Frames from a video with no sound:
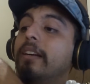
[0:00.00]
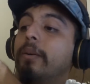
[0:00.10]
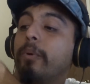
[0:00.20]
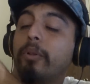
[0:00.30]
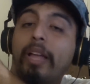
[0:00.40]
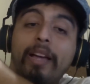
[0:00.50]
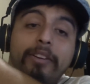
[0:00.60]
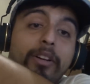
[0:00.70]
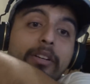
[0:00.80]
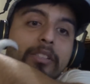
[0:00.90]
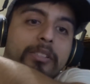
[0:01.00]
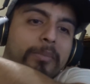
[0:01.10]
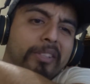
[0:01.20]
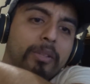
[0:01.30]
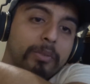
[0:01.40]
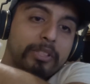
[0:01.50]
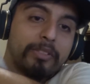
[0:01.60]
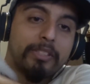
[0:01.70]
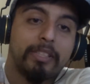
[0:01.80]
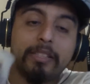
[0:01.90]
We only had dogs, but they're always
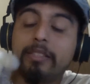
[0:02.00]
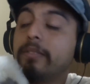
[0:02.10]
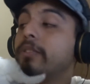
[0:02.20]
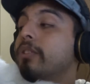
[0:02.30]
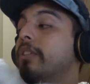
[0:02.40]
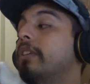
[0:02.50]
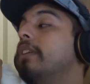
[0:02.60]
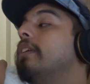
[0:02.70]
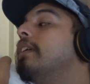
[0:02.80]
outside, for sure.